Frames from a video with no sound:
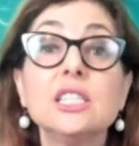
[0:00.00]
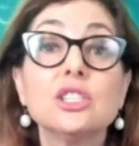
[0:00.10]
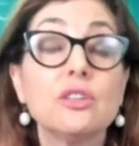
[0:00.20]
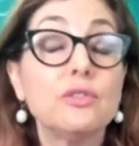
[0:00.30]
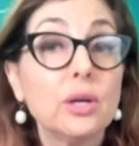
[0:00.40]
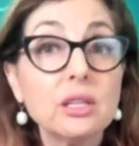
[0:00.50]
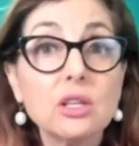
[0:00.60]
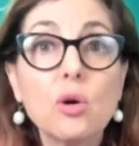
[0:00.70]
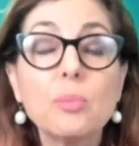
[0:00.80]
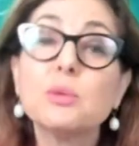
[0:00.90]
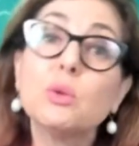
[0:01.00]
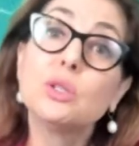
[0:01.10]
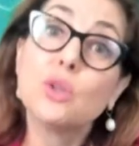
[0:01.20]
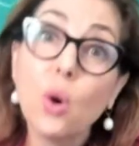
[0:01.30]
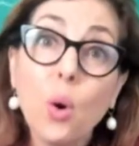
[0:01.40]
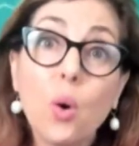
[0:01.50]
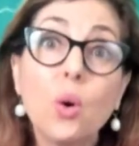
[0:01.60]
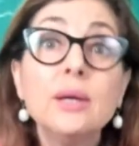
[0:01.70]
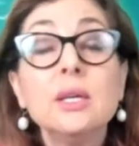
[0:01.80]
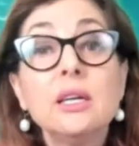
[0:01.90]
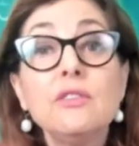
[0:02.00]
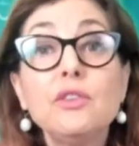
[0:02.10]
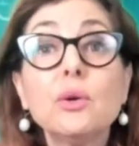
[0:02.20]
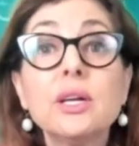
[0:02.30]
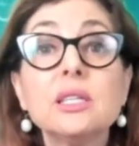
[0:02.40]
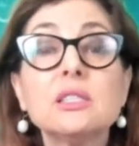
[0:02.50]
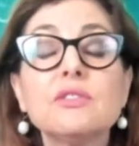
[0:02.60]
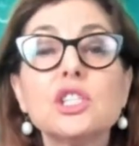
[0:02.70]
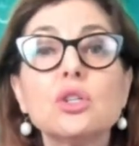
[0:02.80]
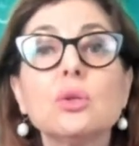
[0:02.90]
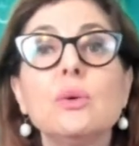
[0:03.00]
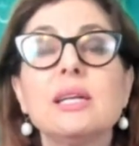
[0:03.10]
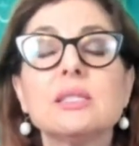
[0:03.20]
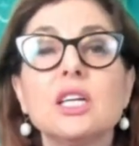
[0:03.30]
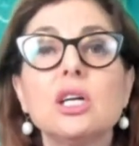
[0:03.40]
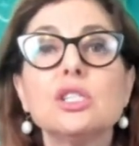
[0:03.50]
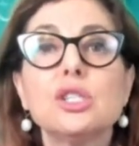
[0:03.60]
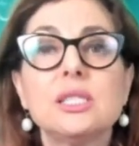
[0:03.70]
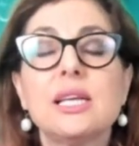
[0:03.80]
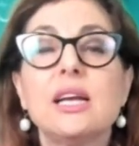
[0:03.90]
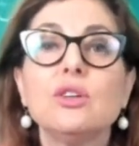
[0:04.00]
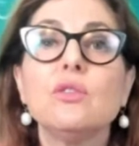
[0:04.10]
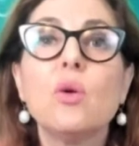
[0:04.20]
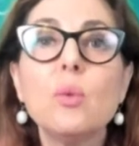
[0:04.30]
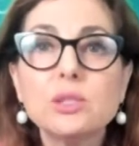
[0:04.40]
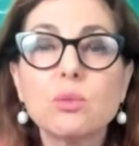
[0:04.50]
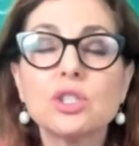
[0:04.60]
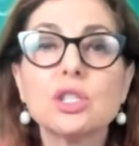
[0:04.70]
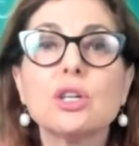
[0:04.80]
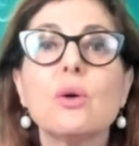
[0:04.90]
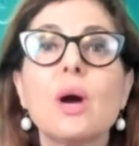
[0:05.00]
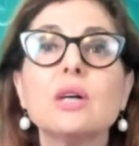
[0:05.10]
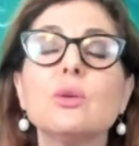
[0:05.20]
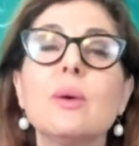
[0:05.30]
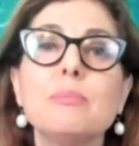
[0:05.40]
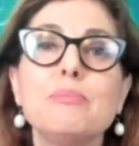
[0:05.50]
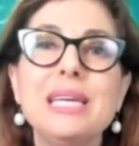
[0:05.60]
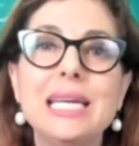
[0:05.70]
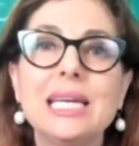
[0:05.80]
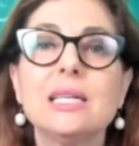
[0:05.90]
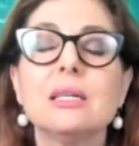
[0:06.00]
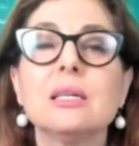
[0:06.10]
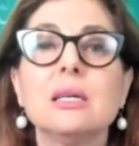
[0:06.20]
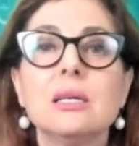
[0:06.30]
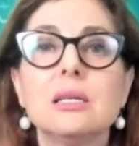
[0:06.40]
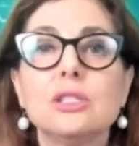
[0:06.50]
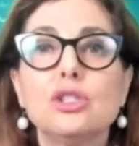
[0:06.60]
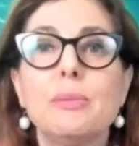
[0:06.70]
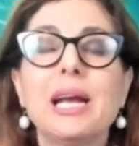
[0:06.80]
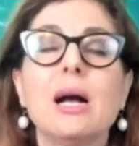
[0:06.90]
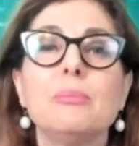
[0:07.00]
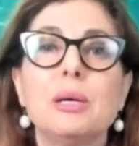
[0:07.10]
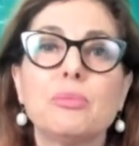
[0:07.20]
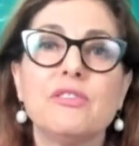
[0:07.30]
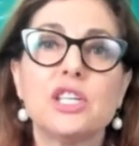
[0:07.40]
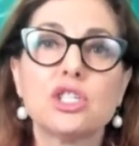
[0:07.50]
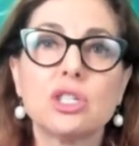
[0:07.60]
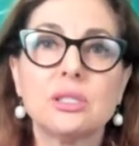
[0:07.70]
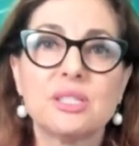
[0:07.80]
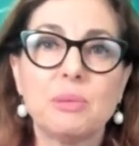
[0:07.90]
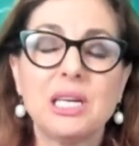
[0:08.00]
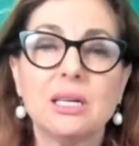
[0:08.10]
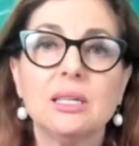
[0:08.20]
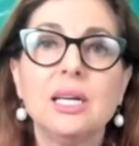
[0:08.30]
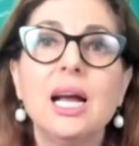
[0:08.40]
So if you're in the corporate world, or if you're an individual who has a lot to say and you've always wanted to know, how do I begin to become a professional speaker?